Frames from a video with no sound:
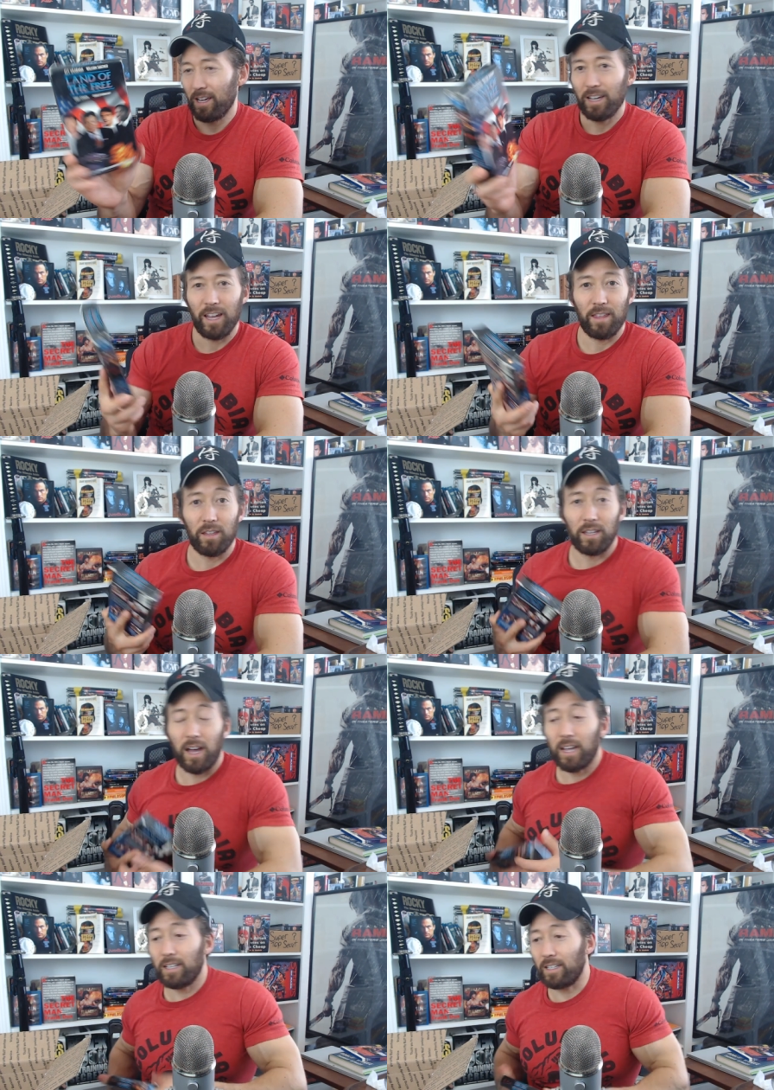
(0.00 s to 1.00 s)
in the
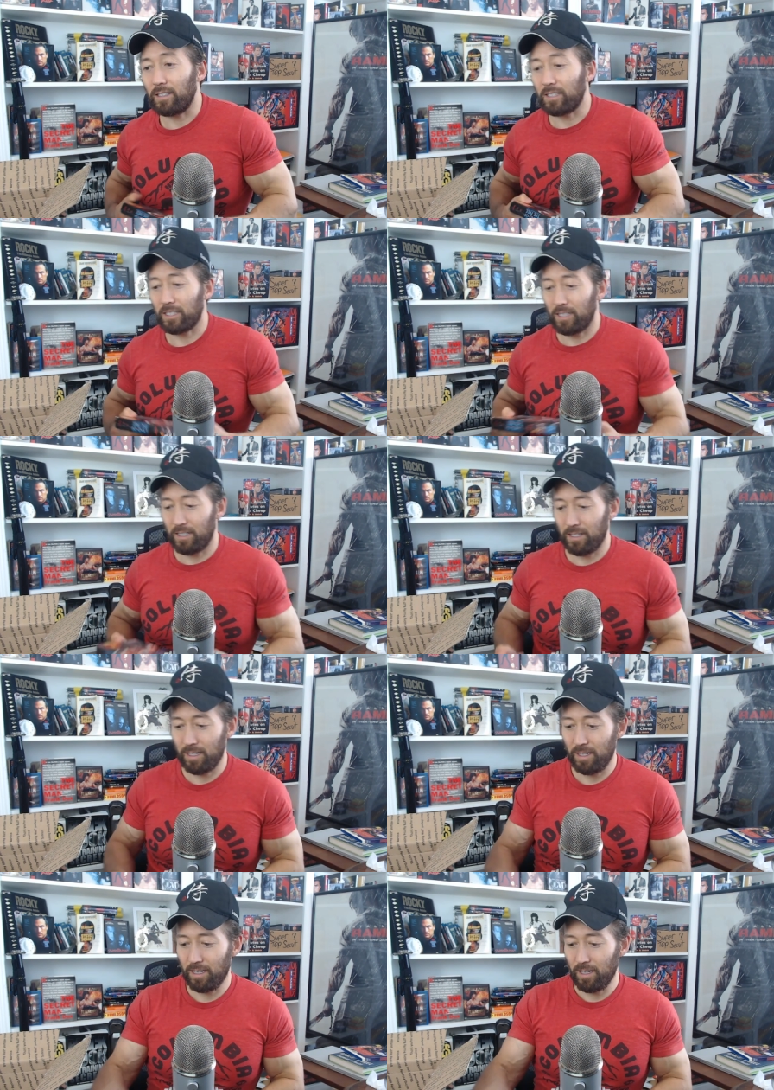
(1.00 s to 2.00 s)
nineties.
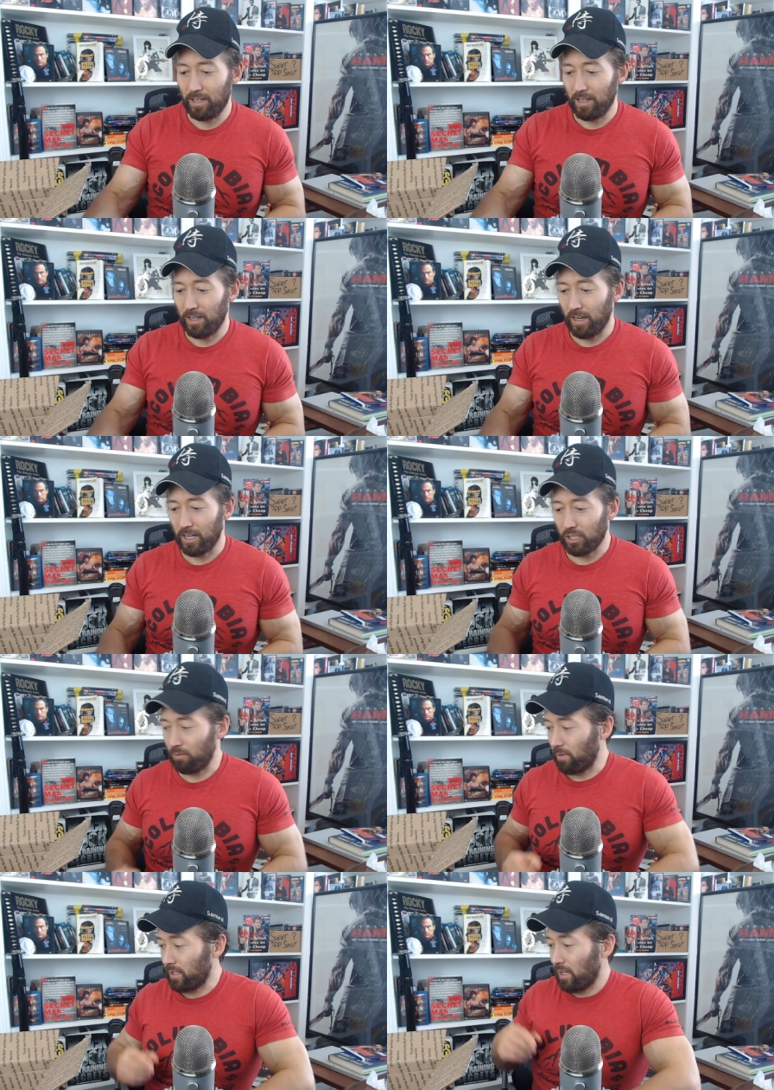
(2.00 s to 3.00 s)

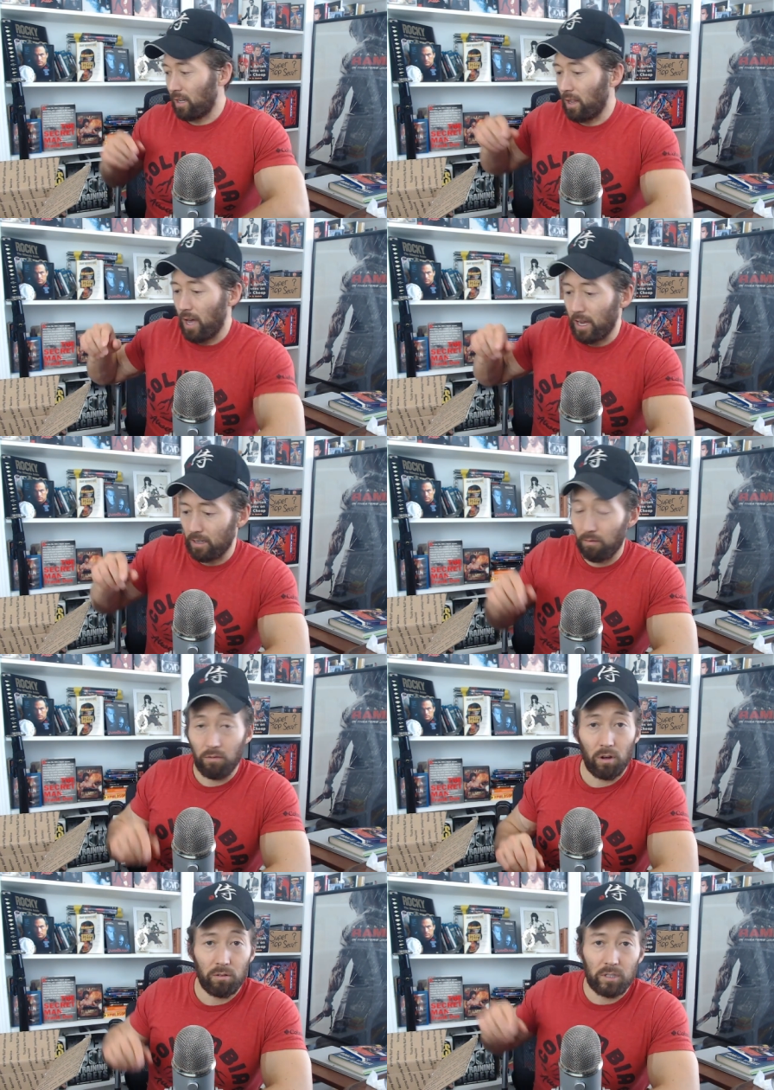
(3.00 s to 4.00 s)
Actually rented a lot of
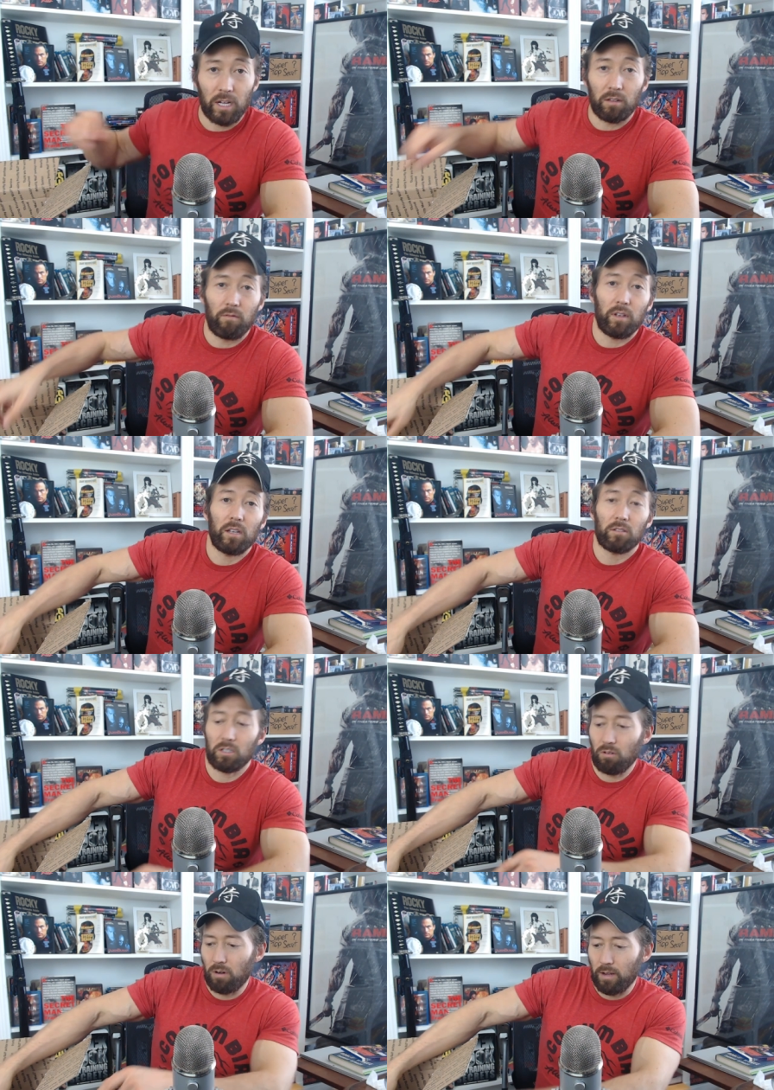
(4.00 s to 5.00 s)
those at the video
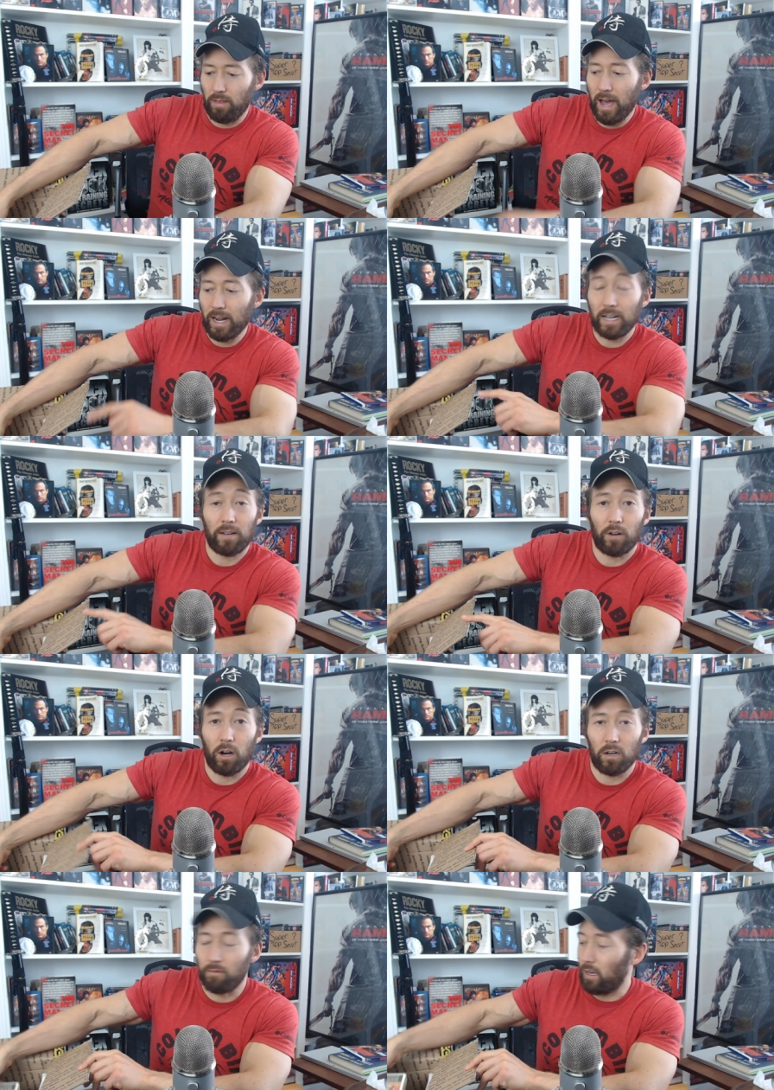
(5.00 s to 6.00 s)
store. That I never
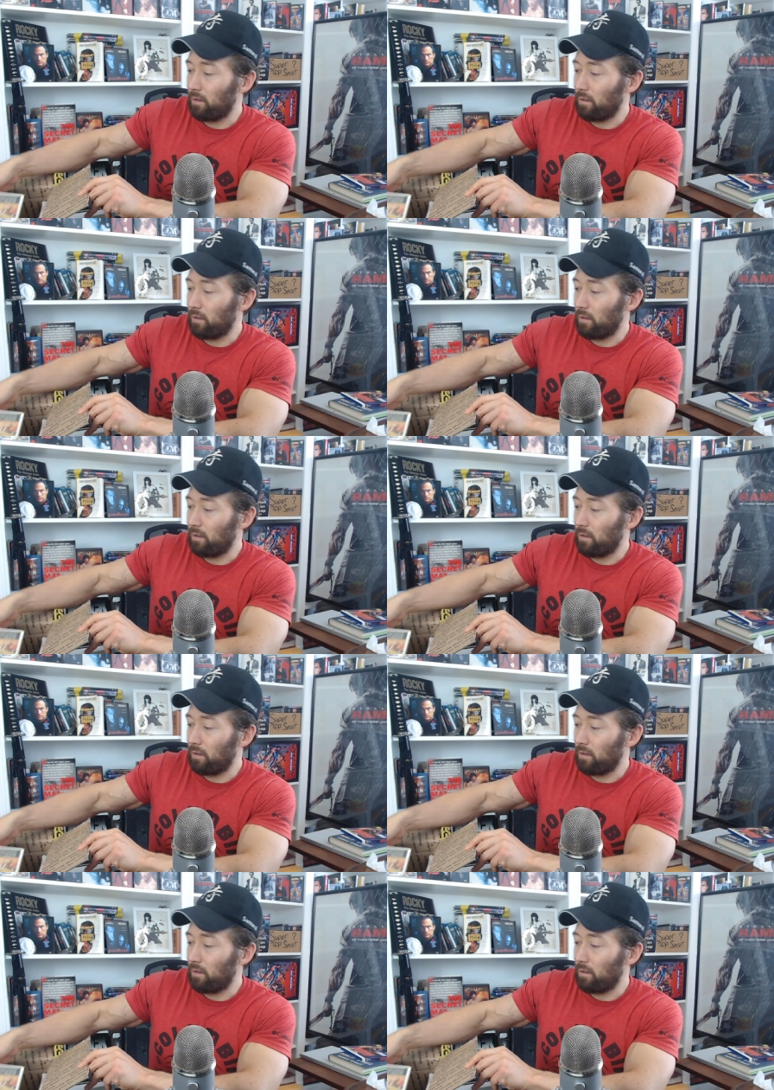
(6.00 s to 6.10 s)
heard of though.